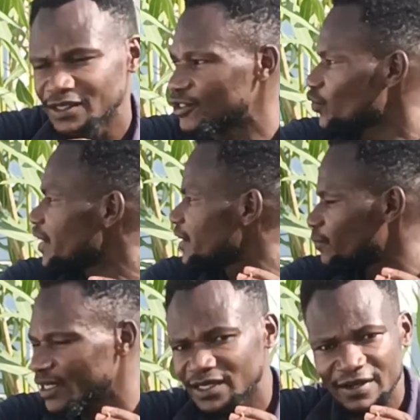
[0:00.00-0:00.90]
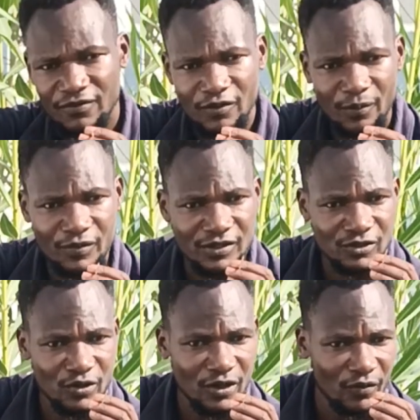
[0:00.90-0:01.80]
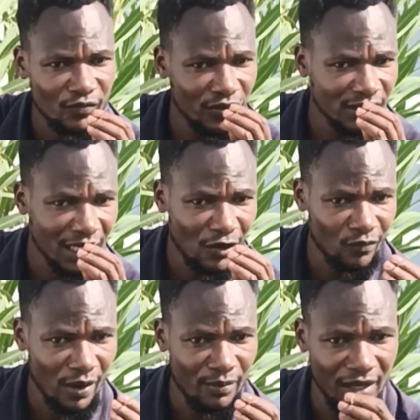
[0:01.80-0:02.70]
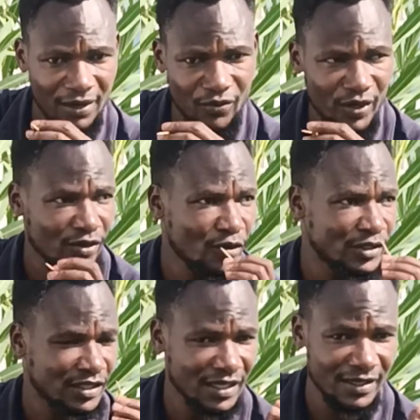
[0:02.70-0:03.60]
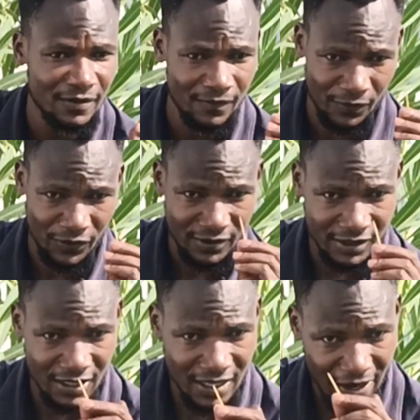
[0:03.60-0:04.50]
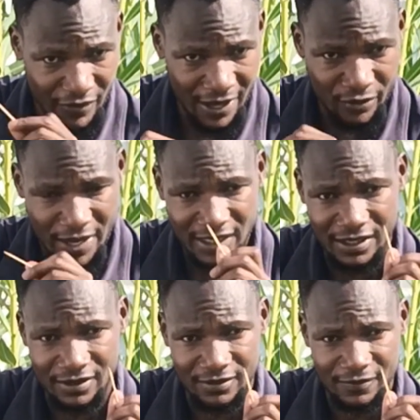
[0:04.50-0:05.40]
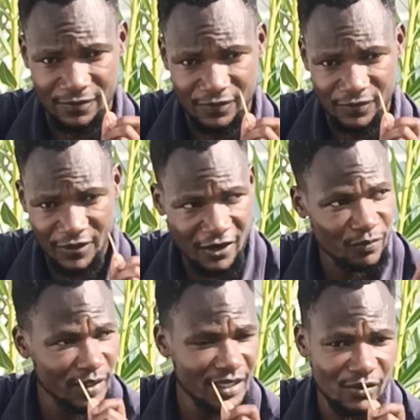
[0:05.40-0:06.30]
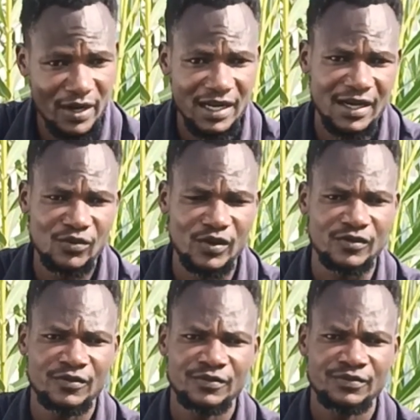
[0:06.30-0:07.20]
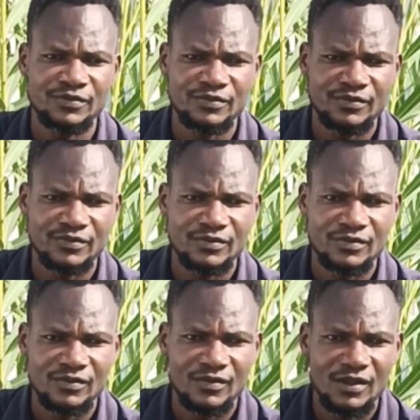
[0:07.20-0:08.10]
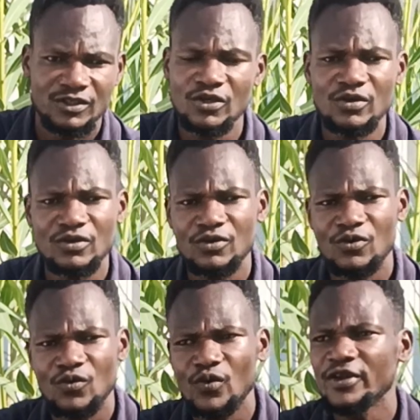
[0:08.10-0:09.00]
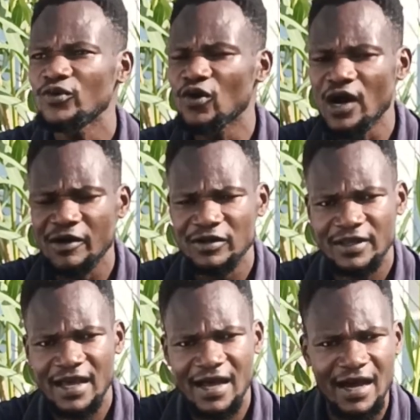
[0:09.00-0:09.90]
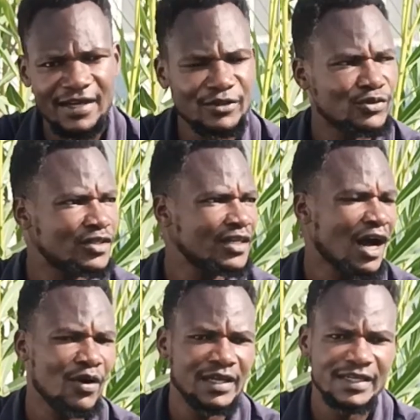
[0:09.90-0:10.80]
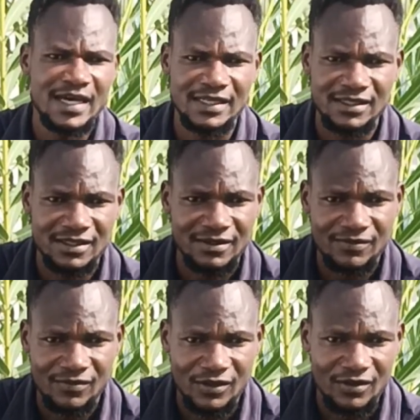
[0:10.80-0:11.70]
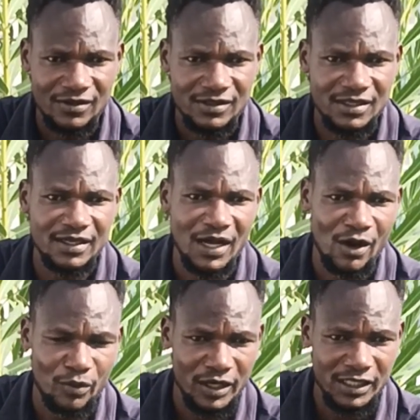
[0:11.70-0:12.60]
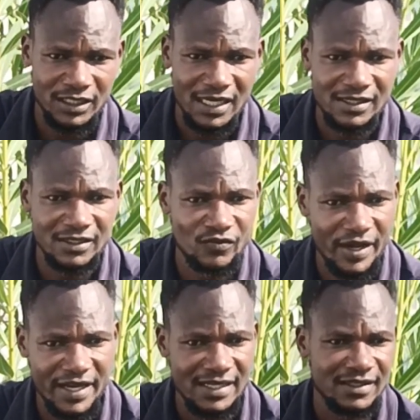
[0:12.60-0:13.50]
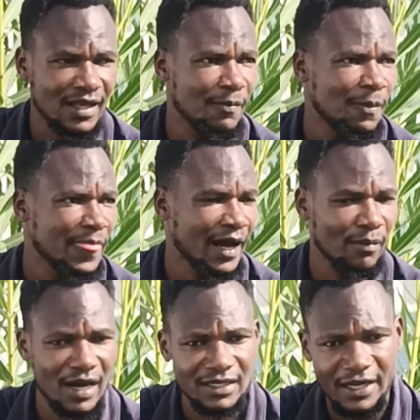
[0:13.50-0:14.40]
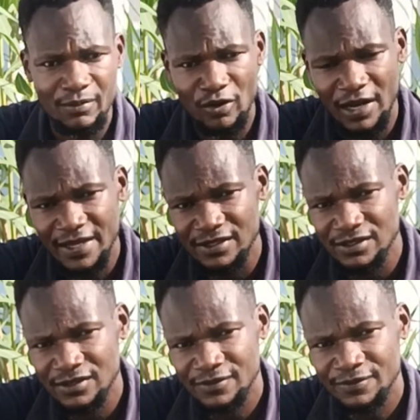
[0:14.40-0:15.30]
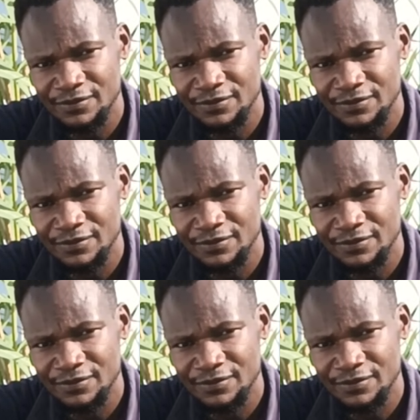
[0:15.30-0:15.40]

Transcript: It is well depicted from the story of this Tower of Babel, when God said, see how they are united. They are speaking one language. So when you go out there and you see our leaders, say our politicians, divide us among tribal lines,